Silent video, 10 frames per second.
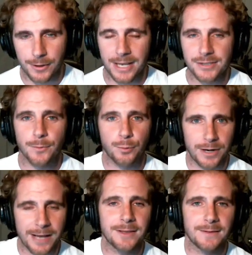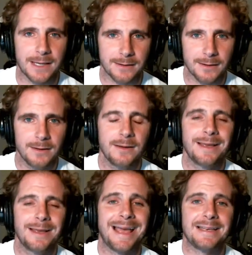Okay, so print out the link
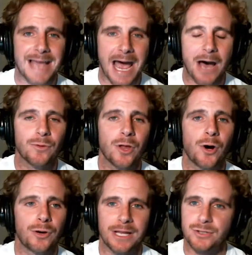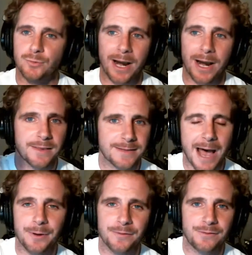and download. It's right at the
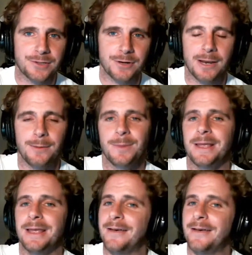top of the, Dream.